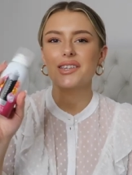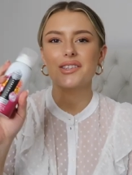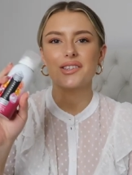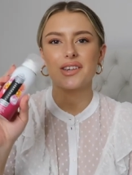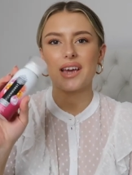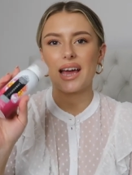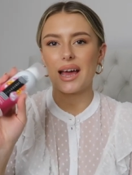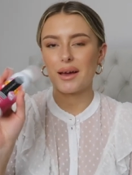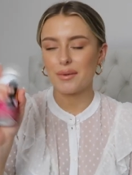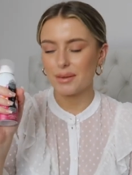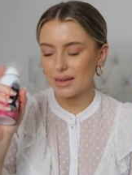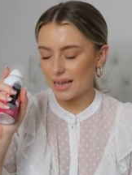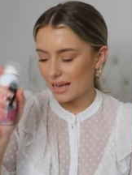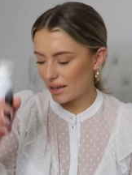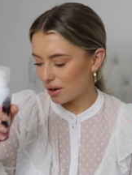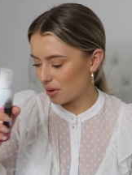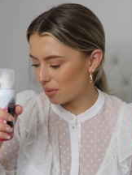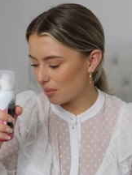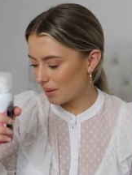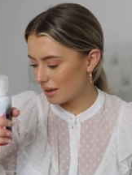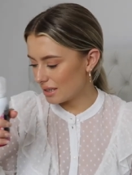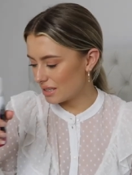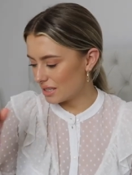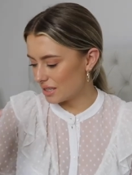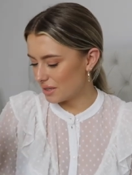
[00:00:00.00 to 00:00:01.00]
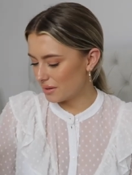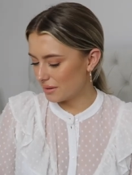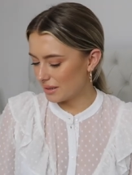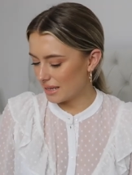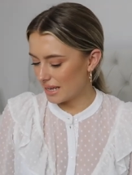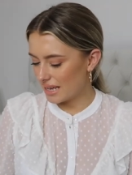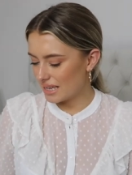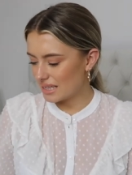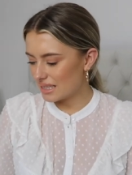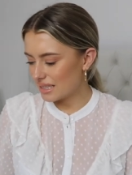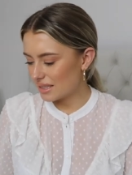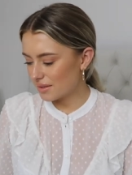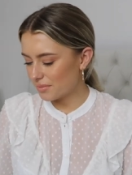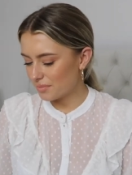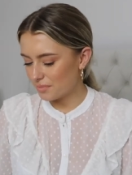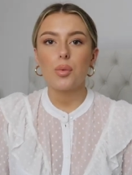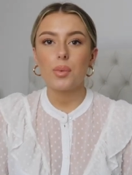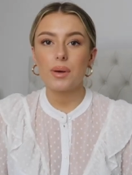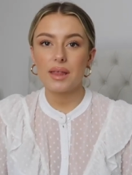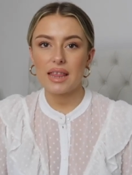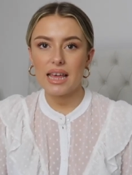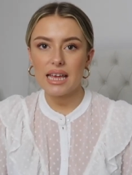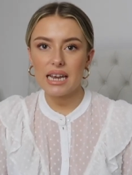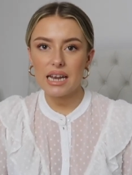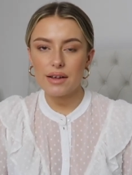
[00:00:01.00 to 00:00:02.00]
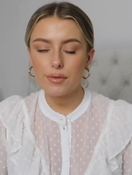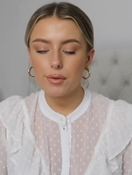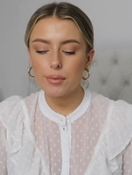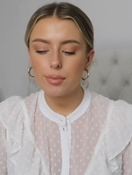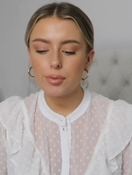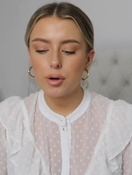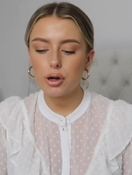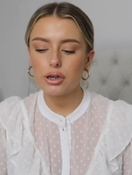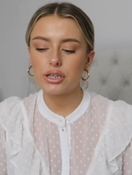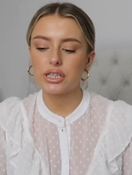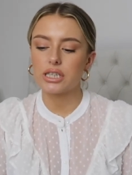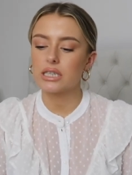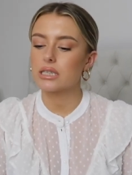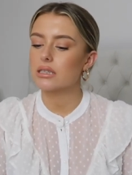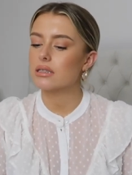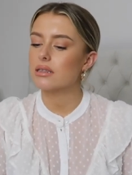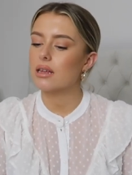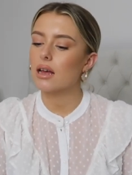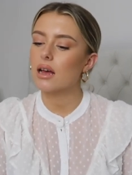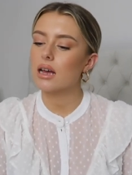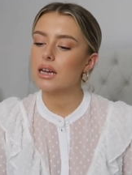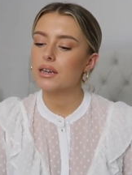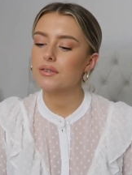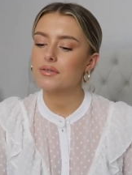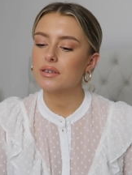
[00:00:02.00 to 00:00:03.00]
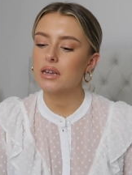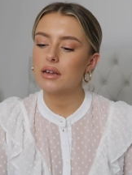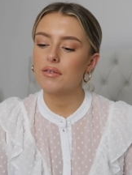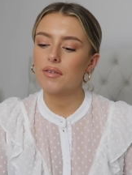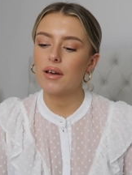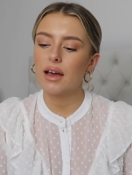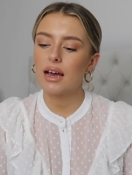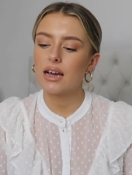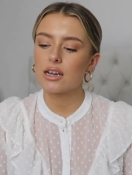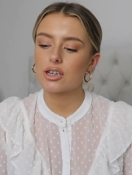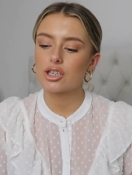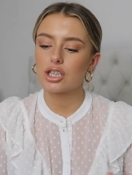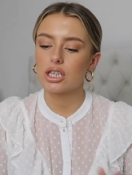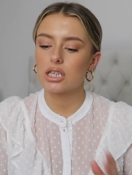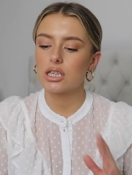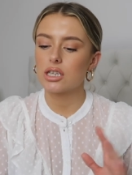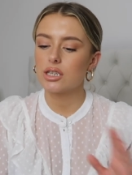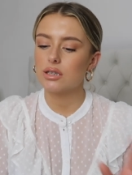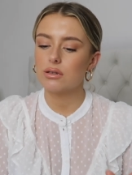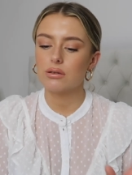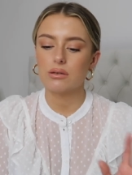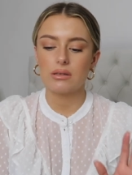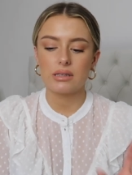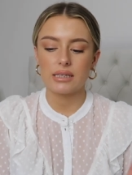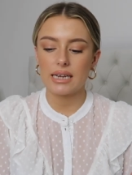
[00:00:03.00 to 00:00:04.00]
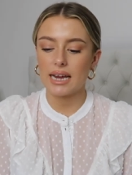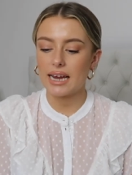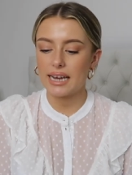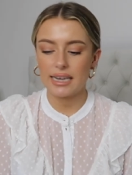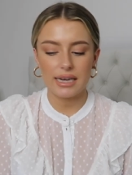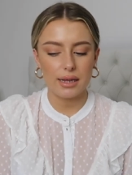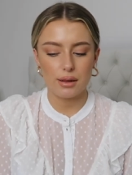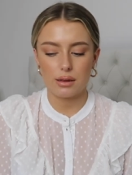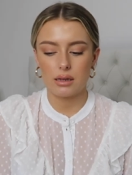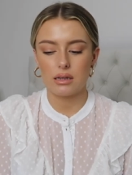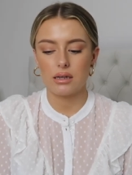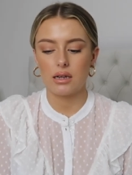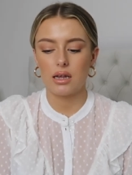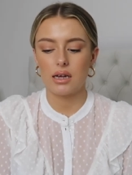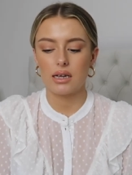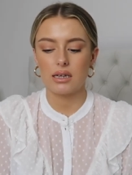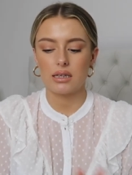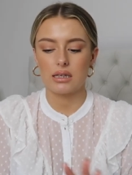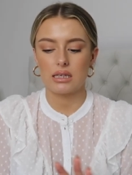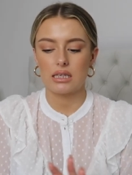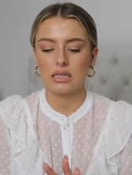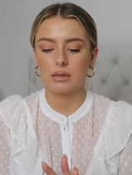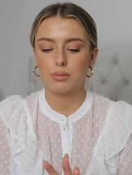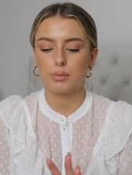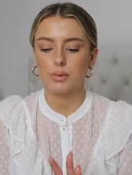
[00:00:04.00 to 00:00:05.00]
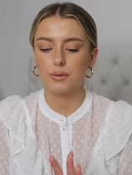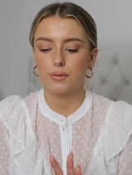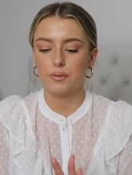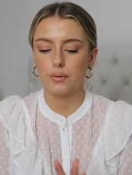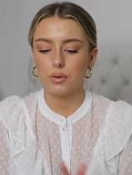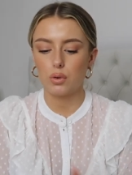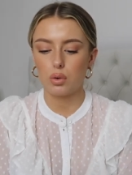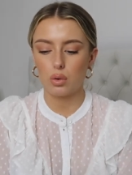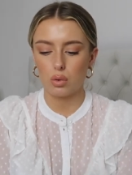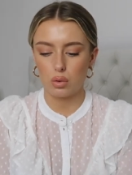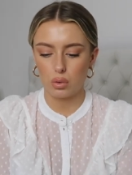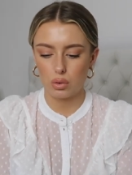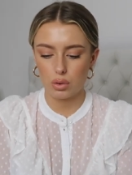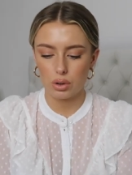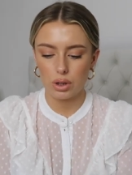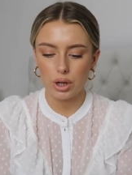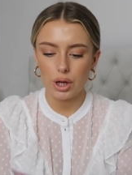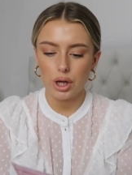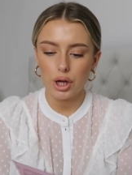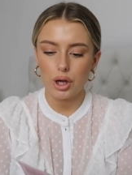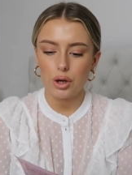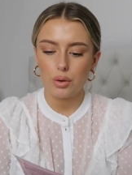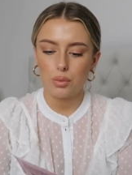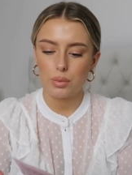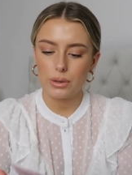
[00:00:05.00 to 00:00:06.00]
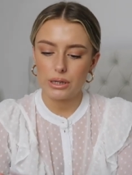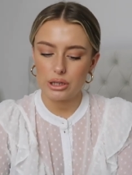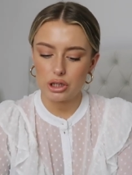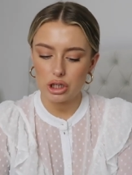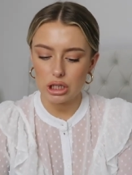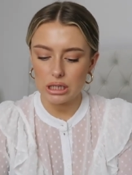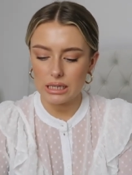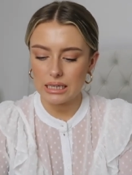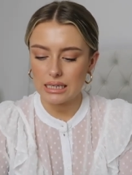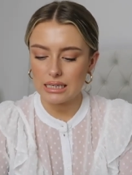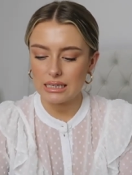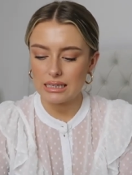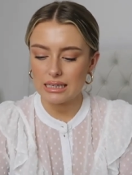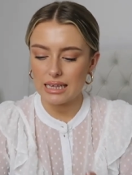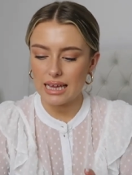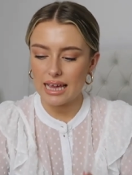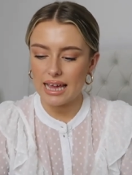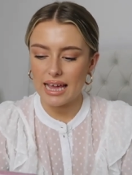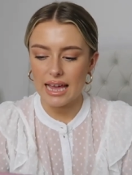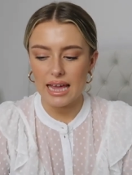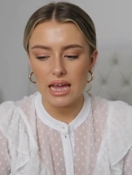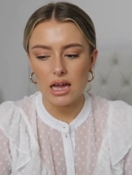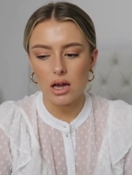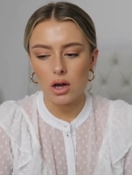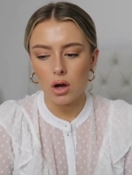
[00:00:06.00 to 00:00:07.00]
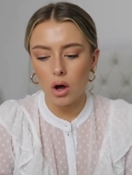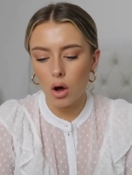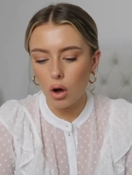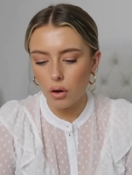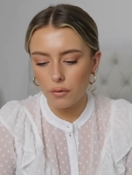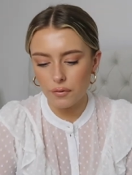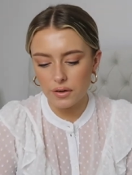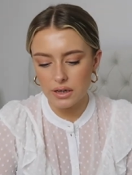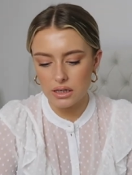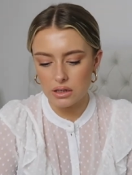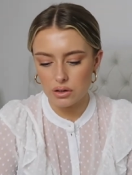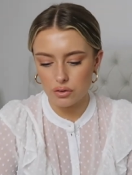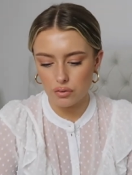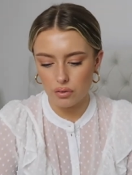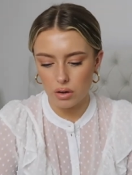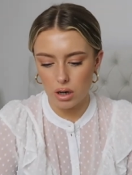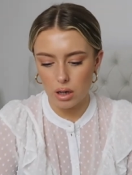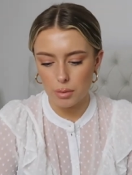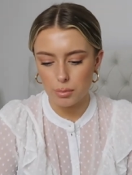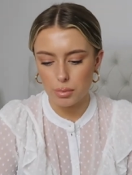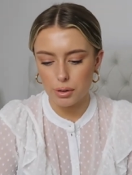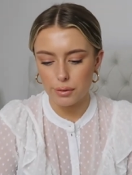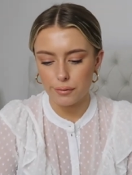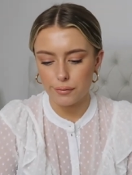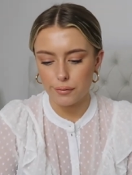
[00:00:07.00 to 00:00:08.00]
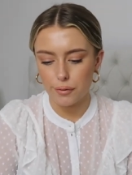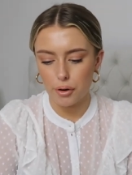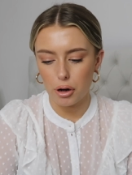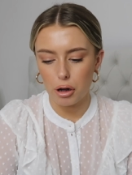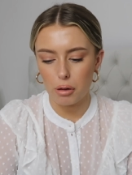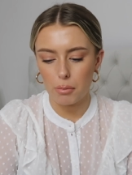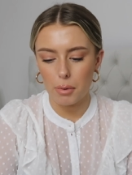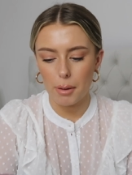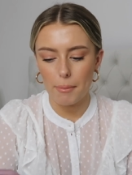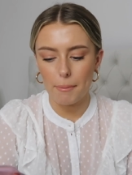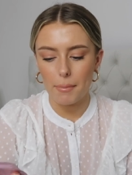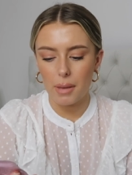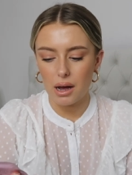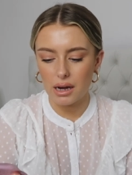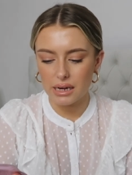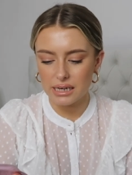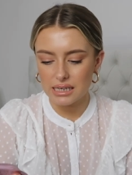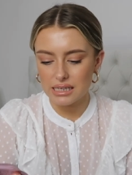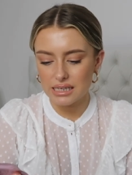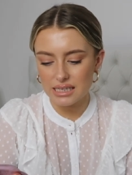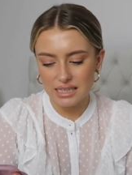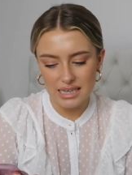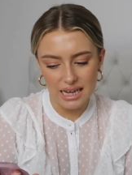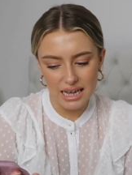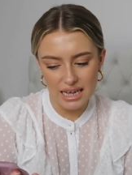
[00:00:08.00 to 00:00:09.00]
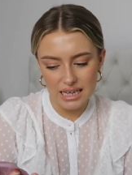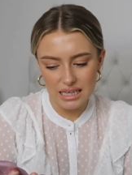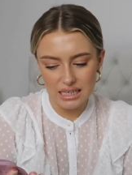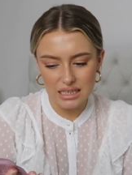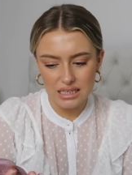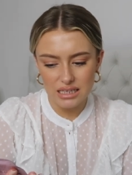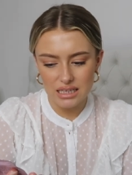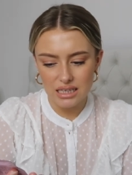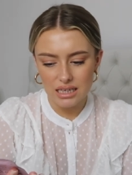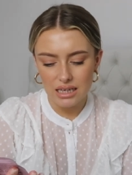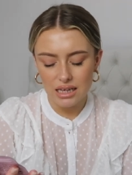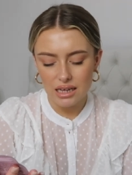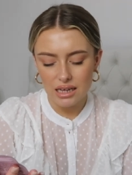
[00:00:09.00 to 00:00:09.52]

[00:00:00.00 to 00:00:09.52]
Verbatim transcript: So yeah, cannot wait to use this. We then have a product that I've never actually used anything like this before, which is a coffee scrub from Mindtan.